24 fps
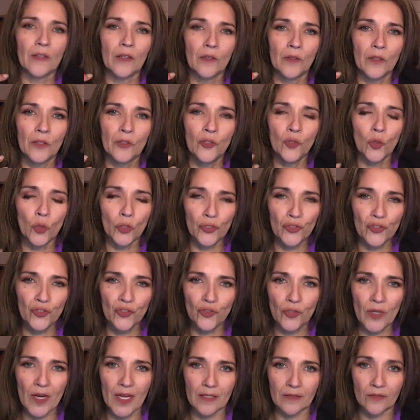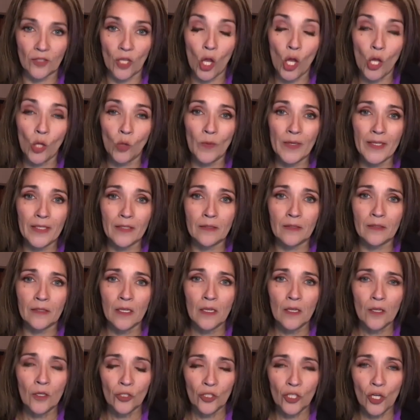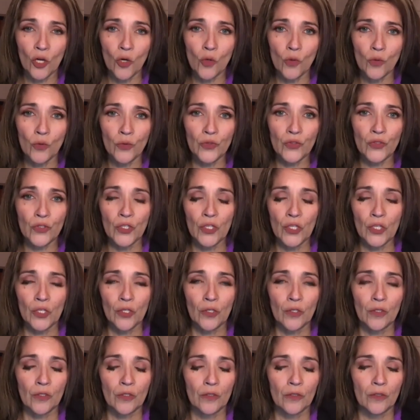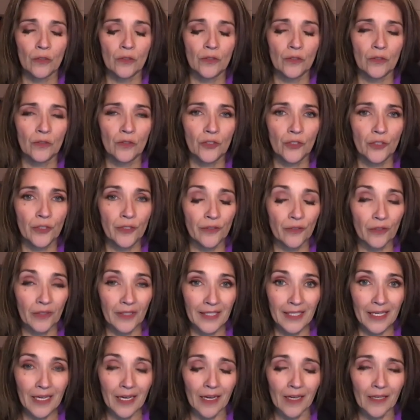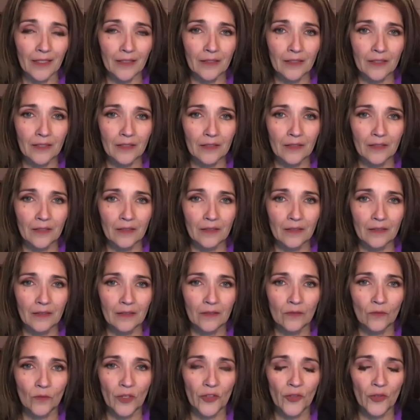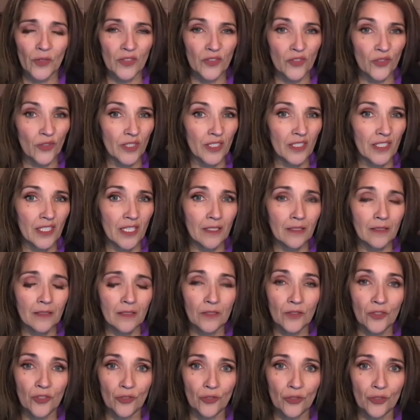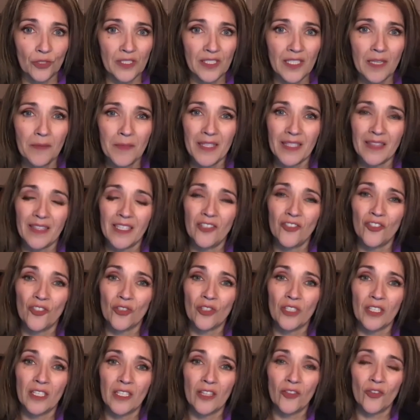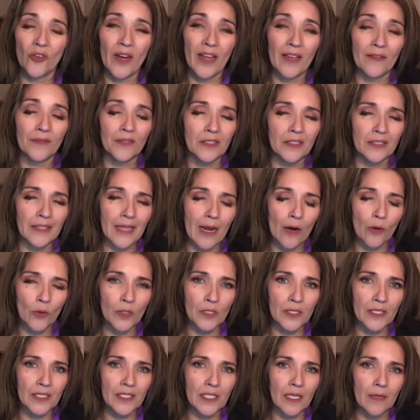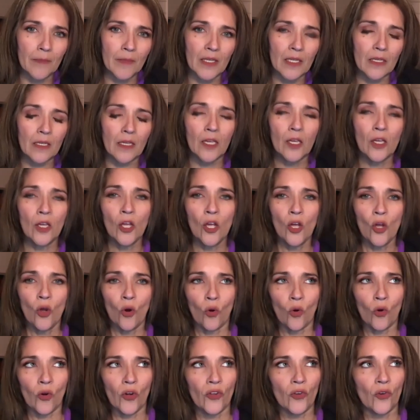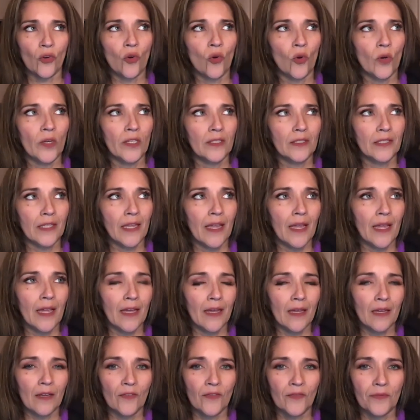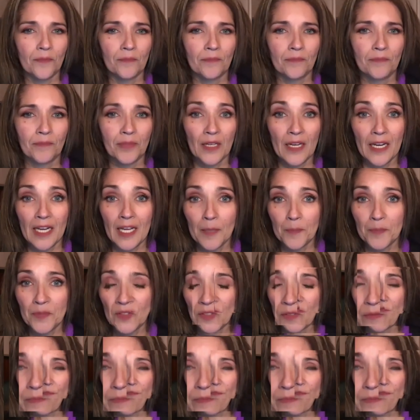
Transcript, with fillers: your stress always goes to your gut, whether it's your intestines or your stomach, then you're going to either have sour stomach or you're going to have perhaps